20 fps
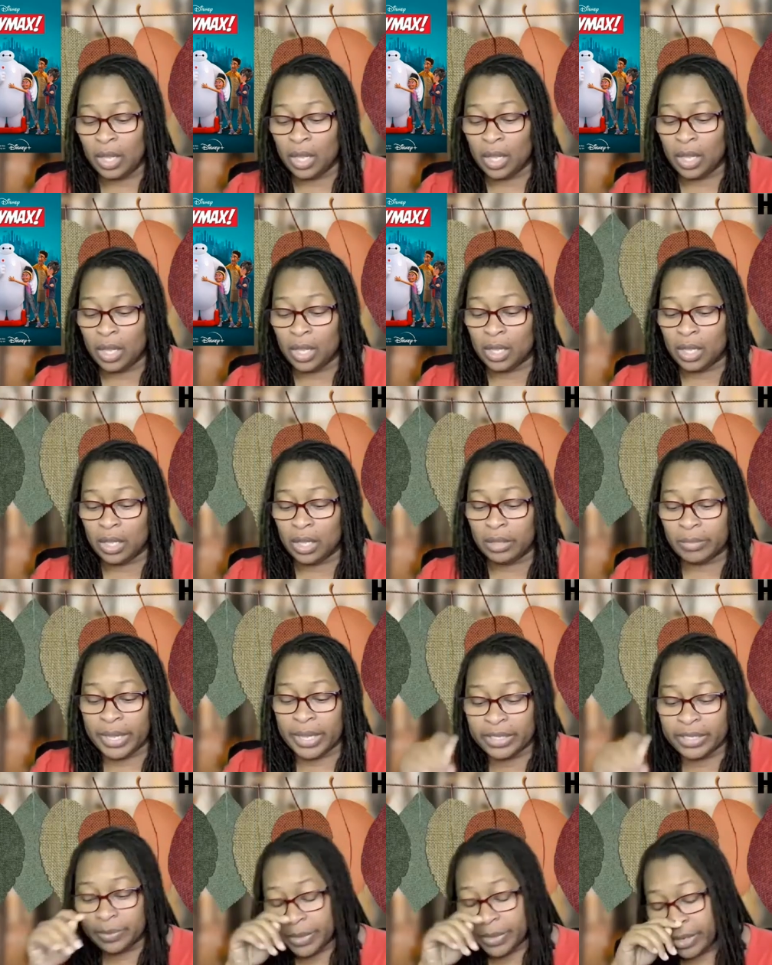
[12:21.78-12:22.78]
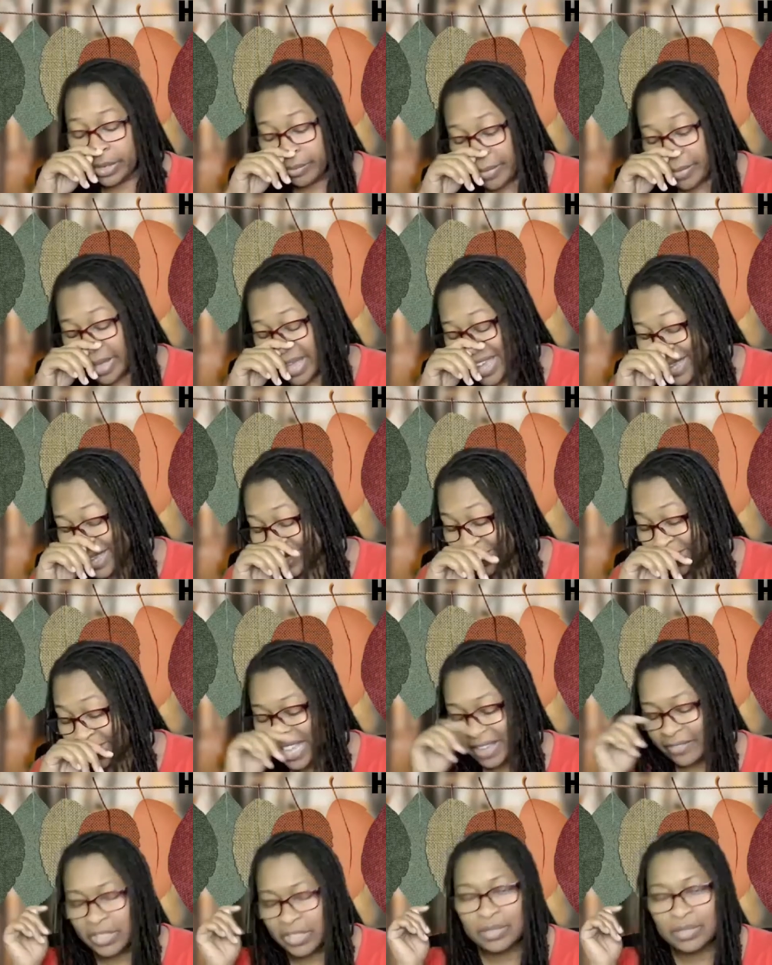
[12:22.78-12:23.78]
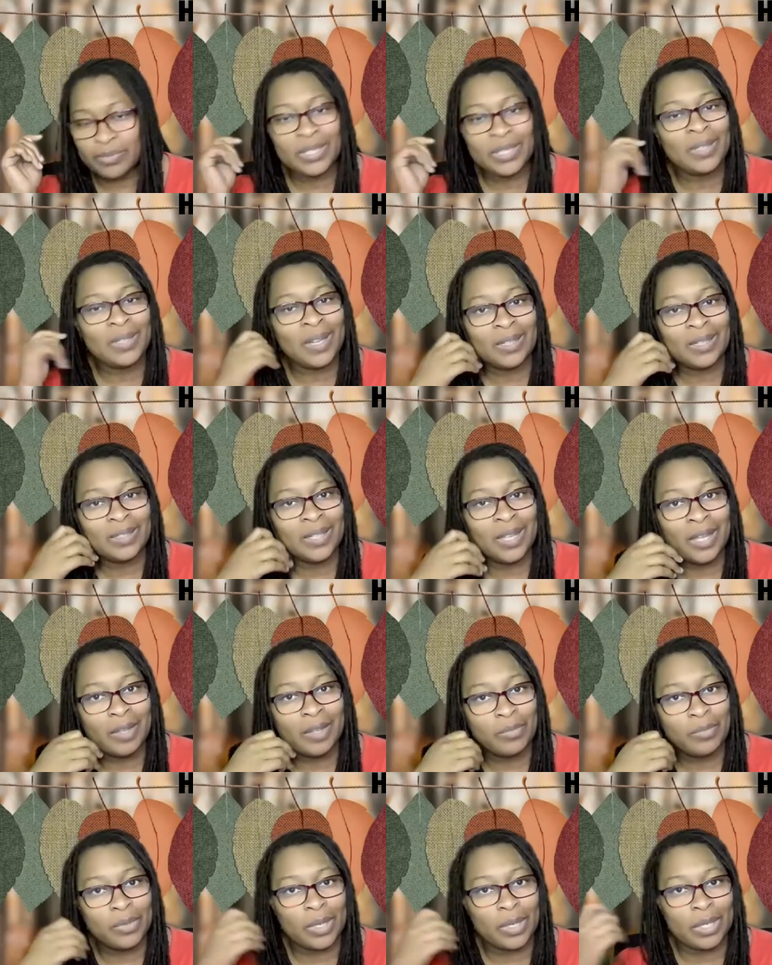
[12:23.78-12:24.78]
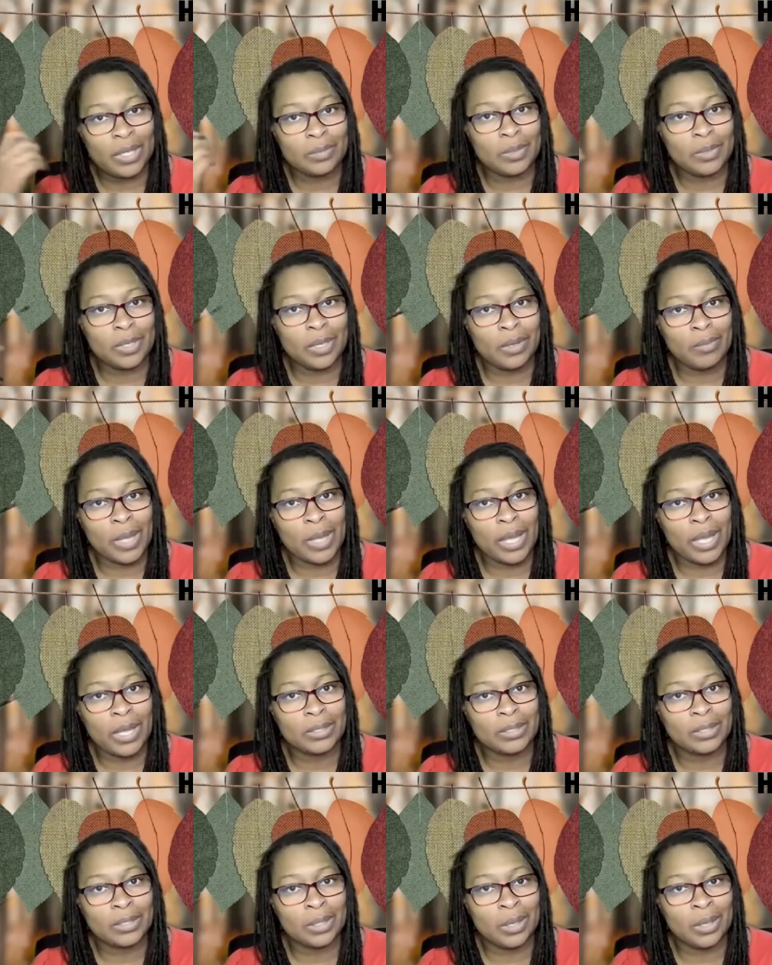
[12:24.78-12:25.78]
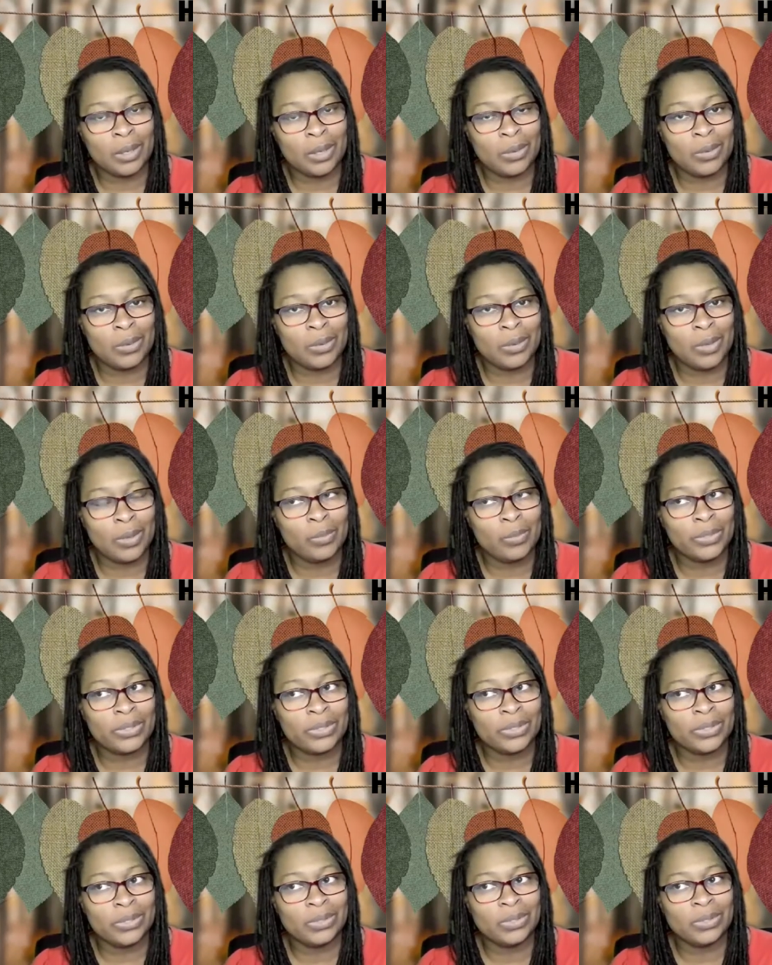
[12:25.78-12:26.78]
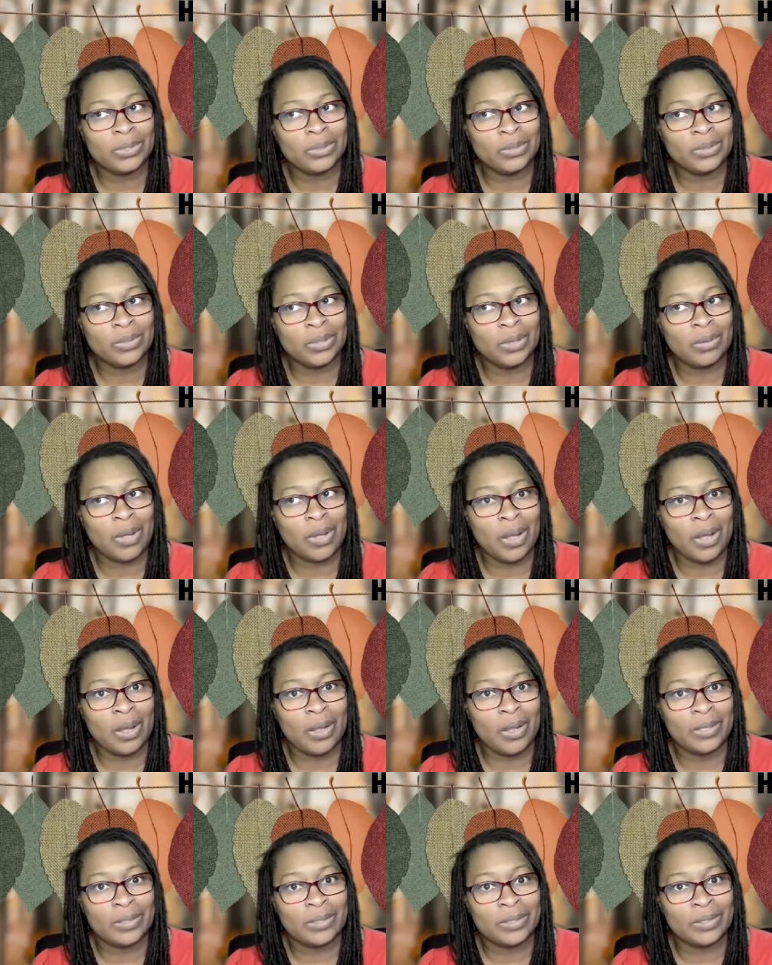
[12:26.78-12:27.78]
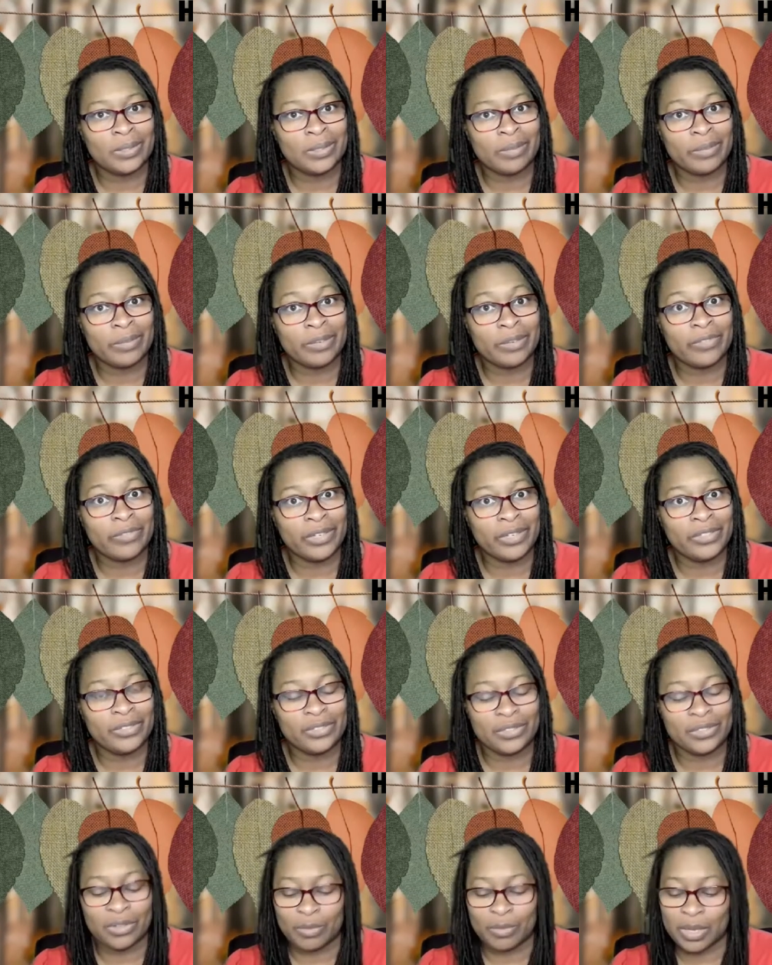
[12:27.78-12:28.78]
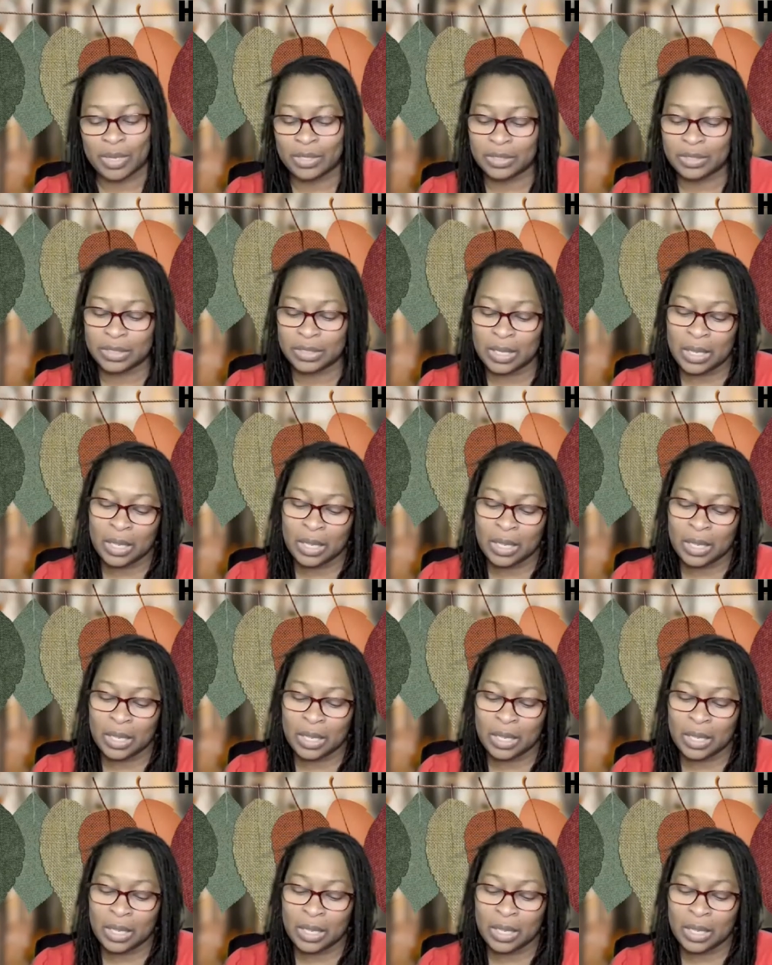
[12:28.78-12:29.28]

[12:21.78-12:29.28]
Um, HBO Max, haven't spent a time on HBO Max, you know, which is, you know, odd since I've been vegging so much.